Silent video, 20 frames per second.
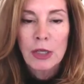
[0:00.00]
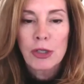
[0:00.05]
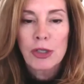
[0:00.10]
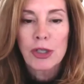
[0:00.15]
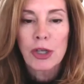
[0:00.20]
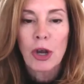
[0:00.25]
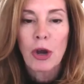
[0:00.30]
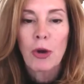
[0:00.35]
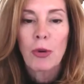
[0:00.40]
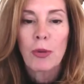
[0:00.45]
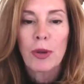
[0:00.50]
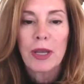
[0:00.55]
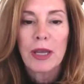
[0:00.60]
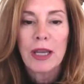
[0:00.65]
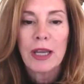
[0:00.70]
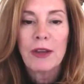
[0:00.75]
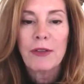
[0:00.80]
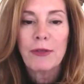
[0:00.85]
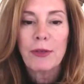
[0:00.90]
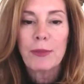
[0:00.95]
So
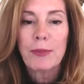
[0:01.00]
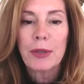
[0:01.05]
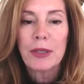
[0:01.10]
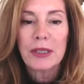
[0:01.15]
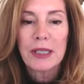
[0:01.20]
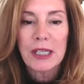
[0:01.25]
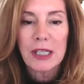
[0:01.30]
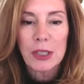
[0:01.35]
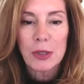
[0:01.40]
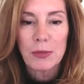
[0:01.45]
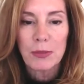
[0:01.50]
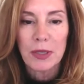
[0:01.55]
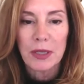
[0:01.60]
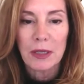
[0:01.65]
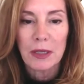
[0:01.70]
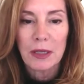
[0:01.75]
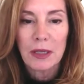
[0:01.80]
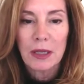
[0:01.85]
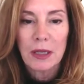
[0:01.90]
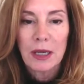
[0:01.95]
if a policeman